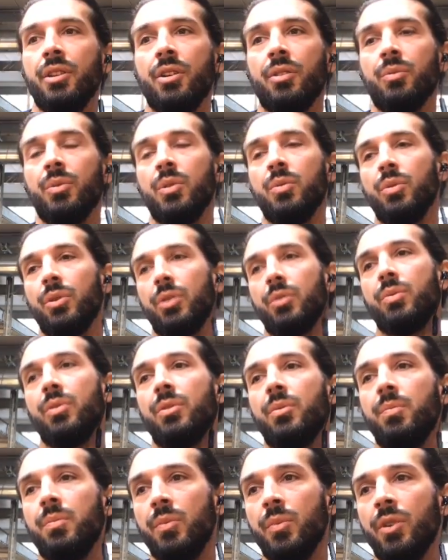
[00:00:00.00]
we work with
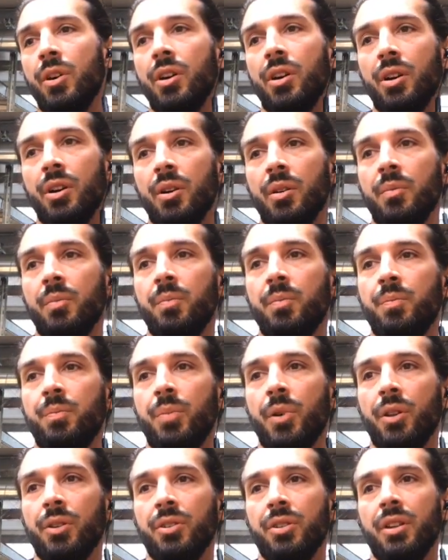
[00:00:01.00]

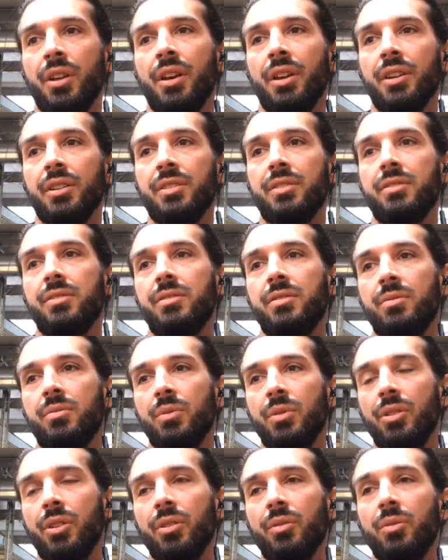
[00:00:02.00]
Polynex,
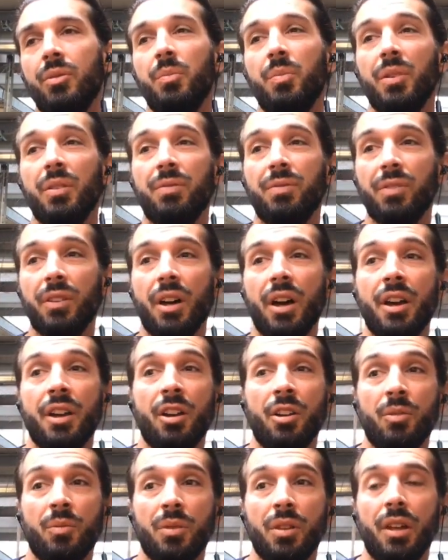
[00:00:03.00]
we look with
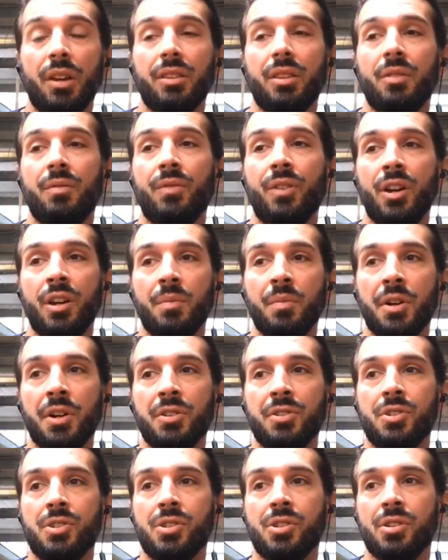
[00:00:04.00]
Bitflyer, we like them very
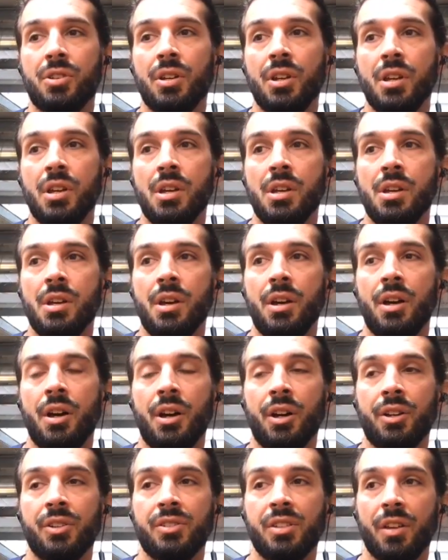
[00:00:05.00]
much
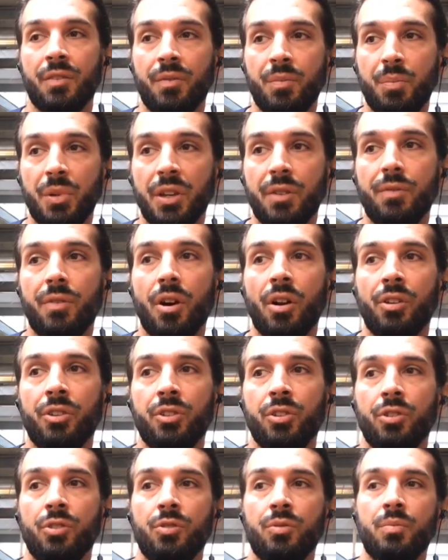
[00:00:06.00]
because they have big
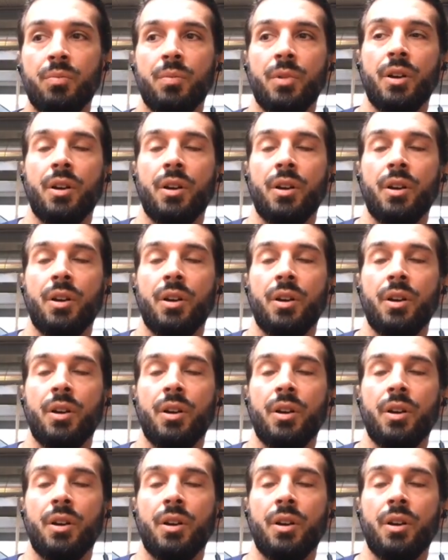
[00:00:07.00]
volume.